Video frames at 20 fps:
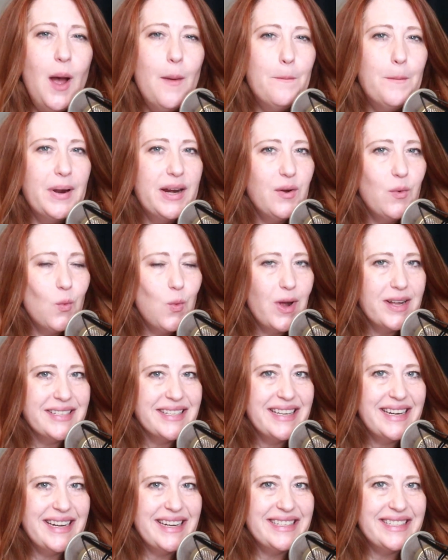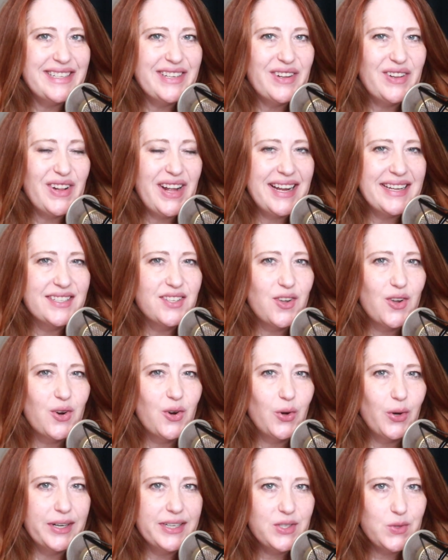But it wasn't until I saw
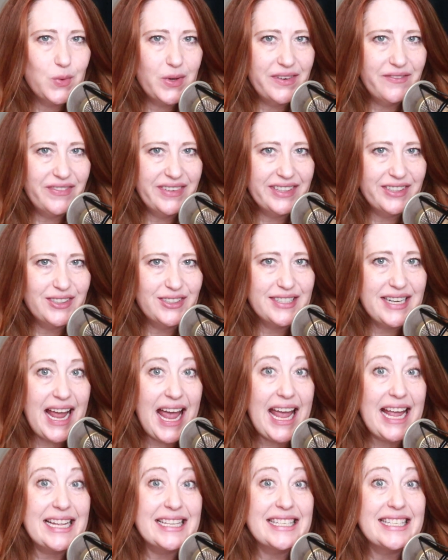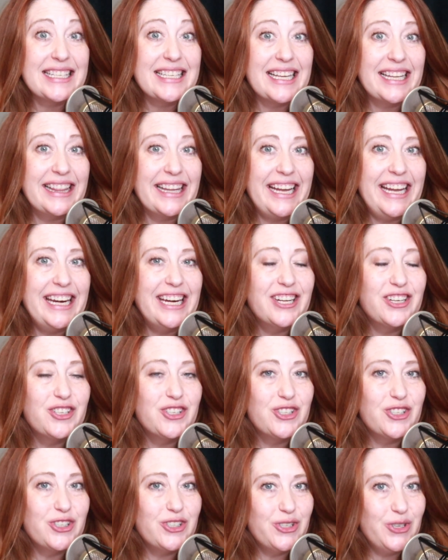Chris Winfield and Selena
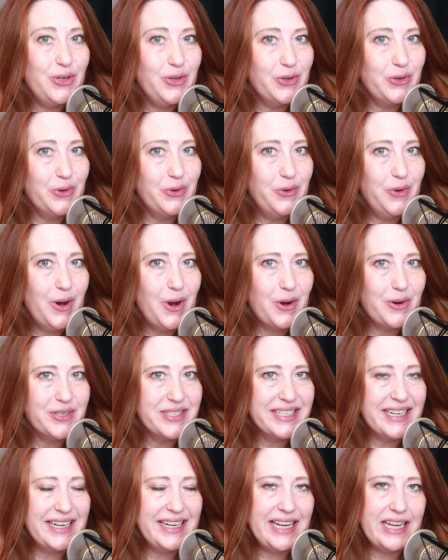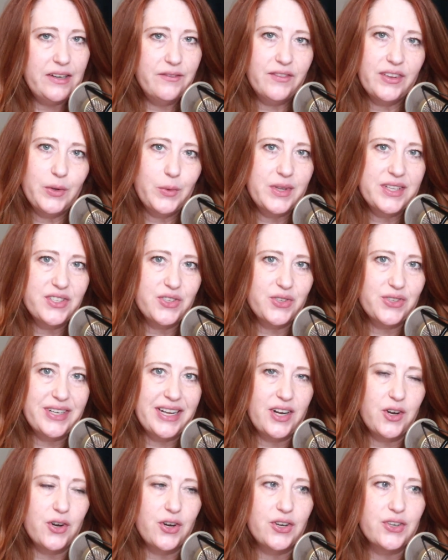Sue hosting influencer
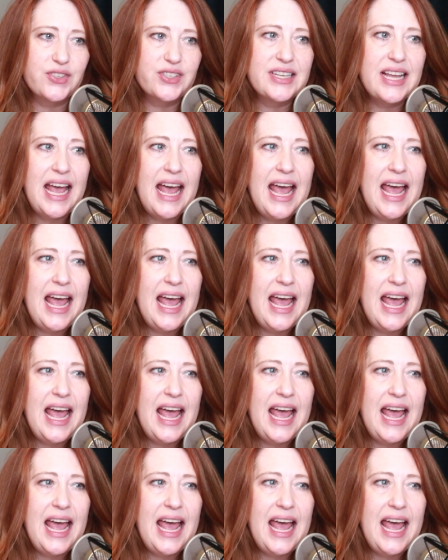dinners